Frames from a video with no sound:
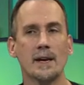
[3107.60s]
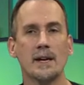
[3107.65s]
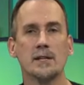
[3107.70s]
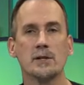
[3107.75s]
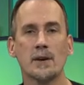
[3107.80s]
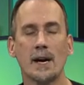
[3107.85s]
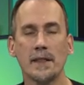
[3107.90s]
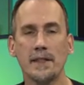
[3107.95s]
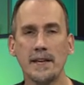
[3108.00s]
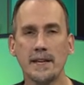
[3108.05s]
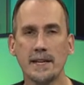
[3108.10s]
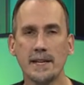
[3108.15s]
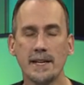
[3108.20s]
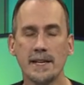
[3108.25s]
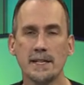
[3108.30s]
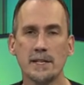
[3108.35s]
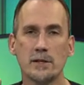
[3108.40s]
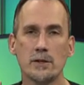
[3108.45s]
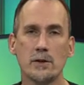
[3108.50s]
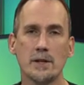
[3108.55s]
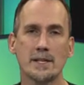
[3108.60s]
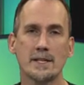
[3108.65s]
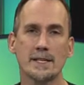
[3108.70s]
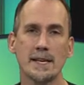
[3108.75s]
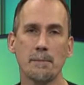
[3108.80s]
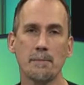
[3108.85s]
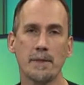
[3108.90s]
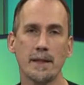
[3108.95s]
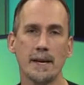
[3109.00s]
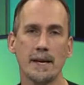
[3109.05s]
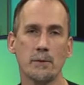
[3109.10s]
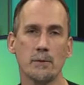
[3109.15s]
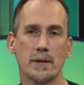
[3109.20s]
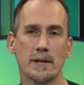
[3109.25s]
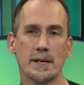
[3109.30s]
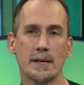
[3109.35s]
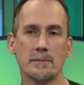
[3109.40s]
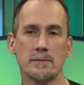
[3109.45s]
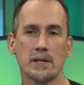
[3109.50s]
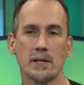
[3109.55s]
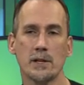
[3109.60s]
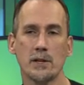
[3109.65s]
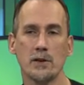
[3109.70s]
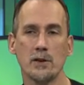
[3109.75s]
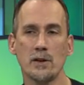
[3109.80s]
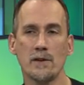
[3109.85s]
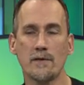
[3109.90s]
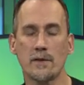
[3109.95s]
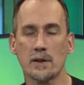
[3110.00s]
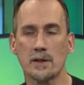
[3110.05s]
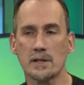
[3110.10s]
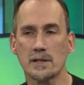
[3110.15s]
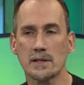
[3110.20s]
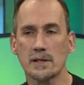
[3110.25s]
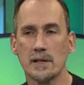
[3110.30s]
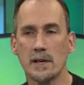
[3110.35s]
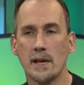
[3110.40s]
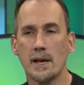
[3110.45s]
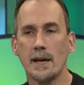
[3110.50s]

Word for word: So I think you need to do the same thing when it comes to the universe.